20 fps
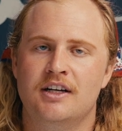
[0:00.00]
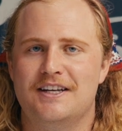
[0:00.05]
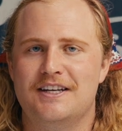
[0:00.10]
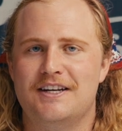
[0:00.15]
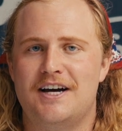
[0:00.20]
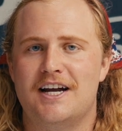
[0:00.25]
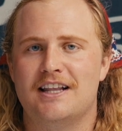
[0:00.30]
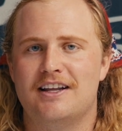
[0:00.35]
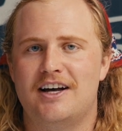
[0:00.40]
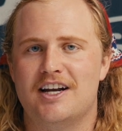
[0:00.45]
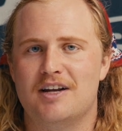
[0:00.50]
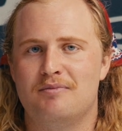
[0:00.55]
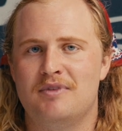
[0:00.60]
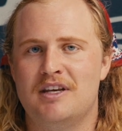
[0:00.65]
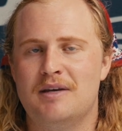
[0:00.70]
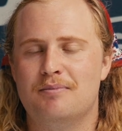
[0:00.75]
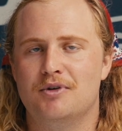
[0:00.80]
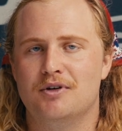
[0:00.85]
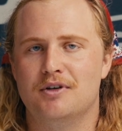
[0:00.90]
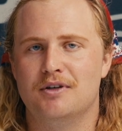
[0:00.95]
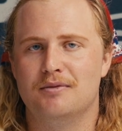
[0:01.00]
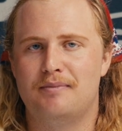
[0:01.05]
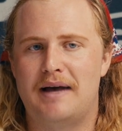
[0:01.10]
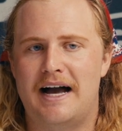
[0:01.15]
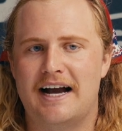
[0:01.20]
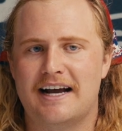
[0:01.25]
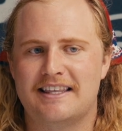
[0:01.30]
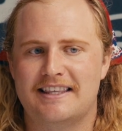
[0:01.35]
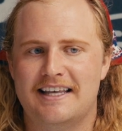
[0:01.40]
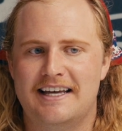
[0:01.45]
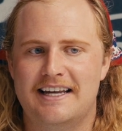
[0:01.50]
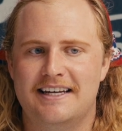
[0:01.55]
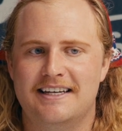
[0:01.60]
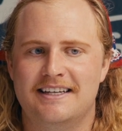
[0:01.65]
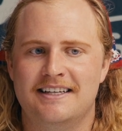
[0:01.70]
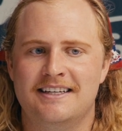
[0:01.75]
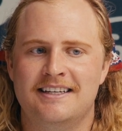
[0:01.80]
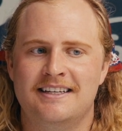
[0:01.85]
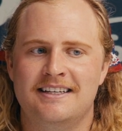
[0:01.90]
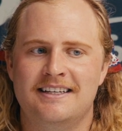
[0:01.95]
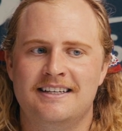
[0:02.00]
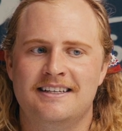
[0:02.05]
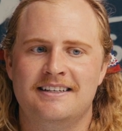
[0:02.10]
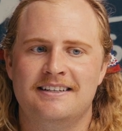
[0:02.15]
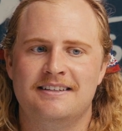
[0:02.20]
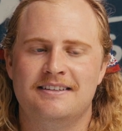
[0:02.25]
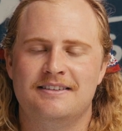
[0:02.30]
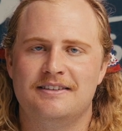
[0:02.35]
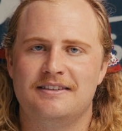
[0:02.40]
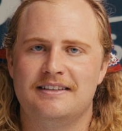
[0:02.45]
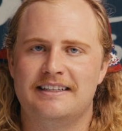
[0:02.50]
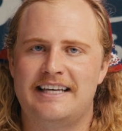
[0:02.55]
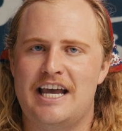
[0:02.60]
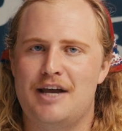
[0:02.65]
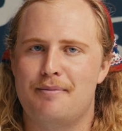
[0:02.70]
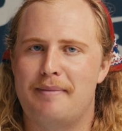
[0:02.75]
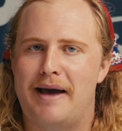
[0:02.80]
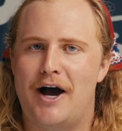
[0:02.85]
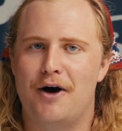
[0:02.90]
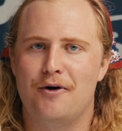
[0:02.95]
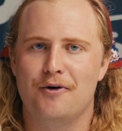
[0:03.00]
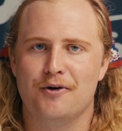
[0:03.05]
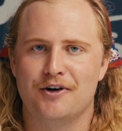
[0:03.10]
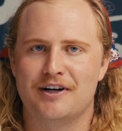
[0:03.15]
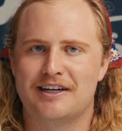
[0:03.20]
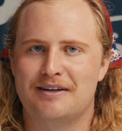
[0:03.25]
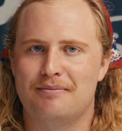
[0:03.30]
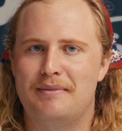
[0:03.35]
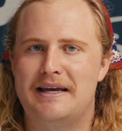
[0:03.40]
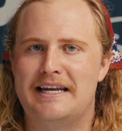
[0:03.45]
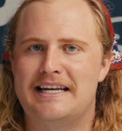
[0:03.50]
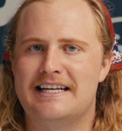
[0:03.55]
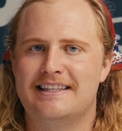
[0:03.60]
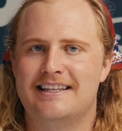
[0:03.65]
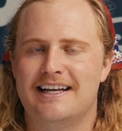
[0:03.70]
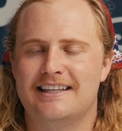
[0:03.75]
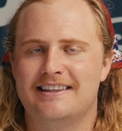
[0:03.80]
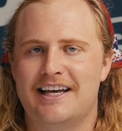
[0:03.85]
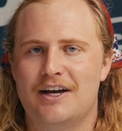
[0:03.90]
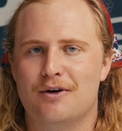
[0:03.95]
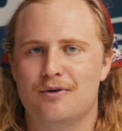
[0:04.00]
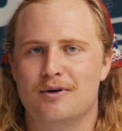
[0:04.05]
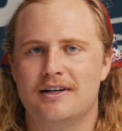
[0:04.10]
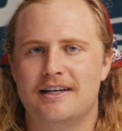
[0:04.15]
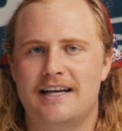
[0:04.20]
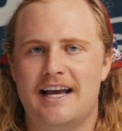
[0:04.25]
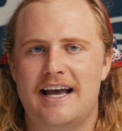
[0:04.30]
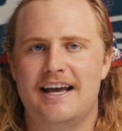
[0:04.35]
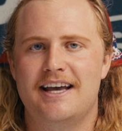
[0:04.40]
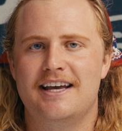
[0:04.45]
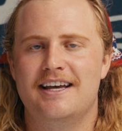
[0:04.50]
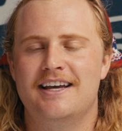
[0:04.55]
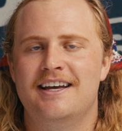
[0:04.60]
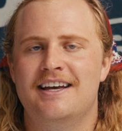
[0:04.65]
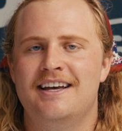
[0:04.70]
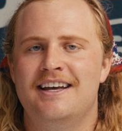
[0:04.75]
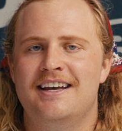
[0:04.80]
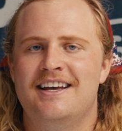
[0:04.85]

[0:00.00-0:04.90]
Not a lot of people back then came out or admitted that they were gay,